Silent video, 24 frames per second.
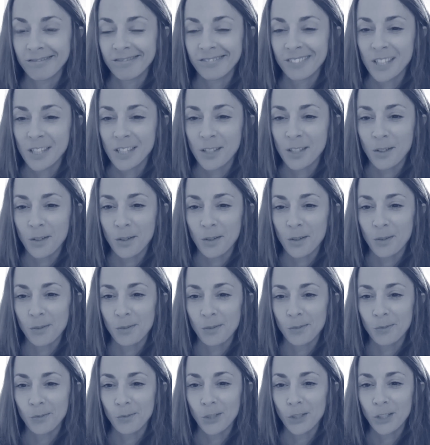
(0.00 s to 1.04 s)
So
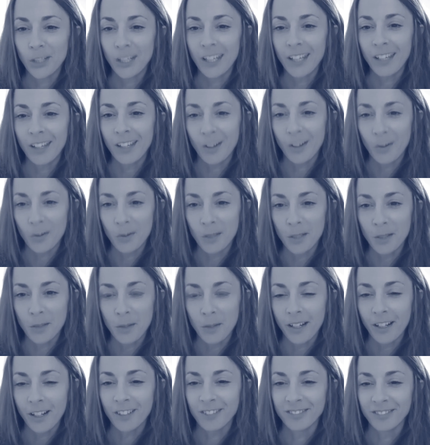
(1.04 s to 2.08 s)
when you can't go
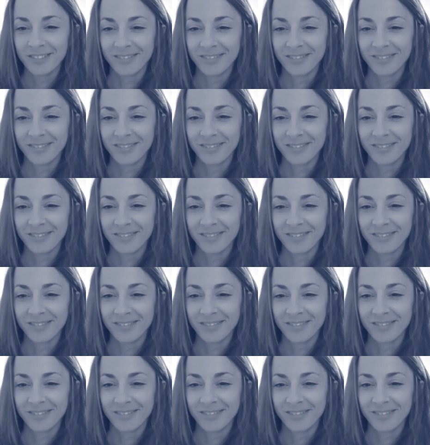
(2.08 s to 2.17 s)
anywhere,